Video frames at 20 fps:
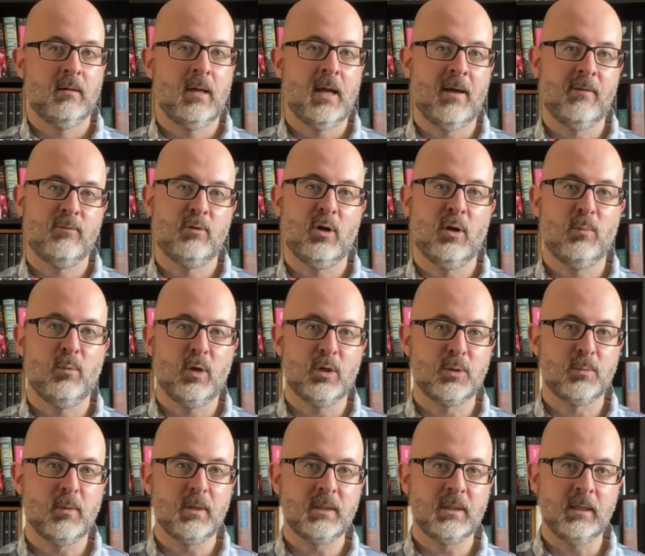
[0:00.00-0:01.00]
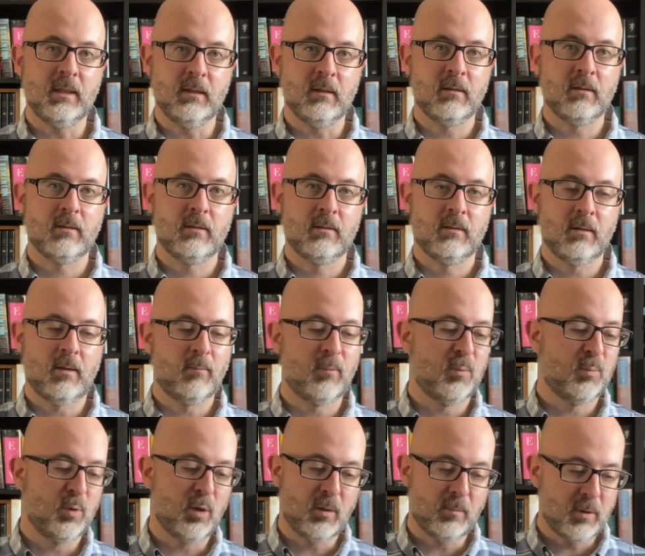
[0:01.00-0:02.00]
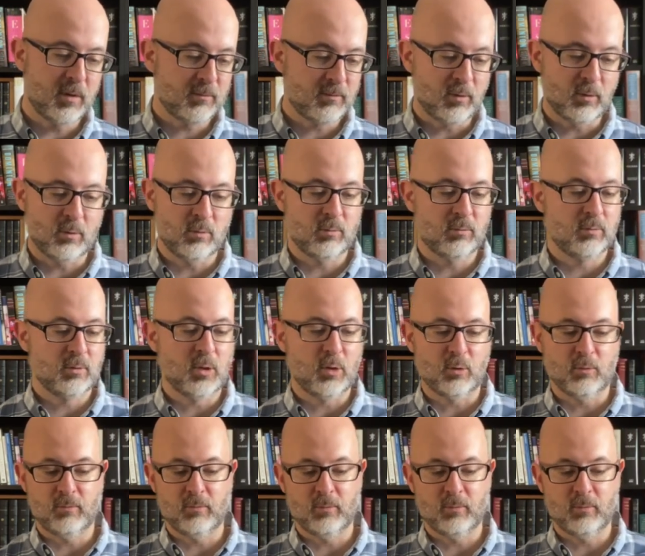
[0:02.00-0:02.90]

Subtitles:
after I brush my teeth, I'm going to pull out my phone, go to